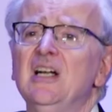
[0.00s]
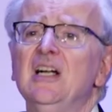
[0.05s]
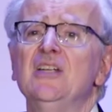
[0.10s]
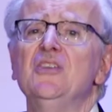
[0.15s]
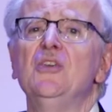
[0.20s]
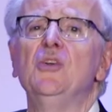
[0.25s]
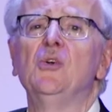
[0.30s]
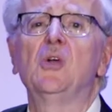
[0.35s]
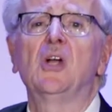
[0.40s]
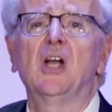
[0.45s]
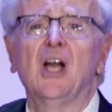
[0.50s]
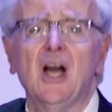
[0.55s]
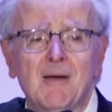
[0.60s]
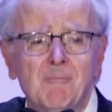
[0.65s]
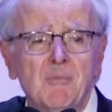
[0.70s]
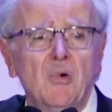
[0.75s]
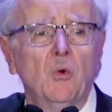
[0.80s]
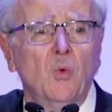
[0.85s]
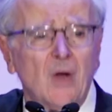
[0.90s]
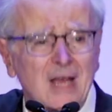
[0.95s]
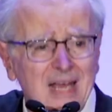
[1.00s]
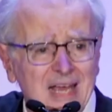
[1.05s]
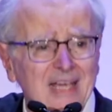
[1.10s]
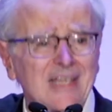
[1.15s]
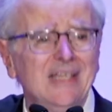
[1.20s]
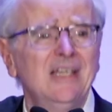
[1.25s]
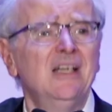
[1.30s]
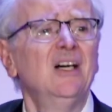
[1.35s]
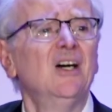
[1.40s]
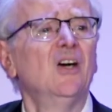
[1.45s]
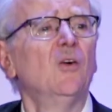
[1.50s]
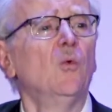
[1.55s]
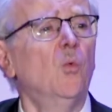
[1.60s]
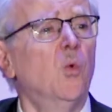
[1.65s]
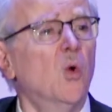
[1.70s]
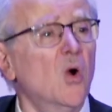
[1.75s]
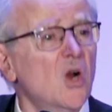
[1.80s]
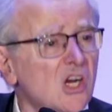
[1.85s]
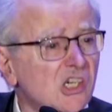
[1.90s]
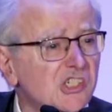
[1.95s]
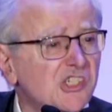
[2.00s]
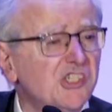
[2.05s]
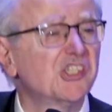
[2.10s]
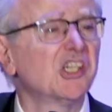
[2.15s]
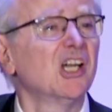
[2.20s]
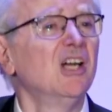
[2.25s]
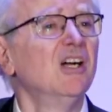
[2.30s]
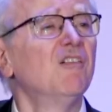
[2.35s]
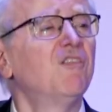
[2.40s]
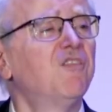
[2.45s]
you come away worse,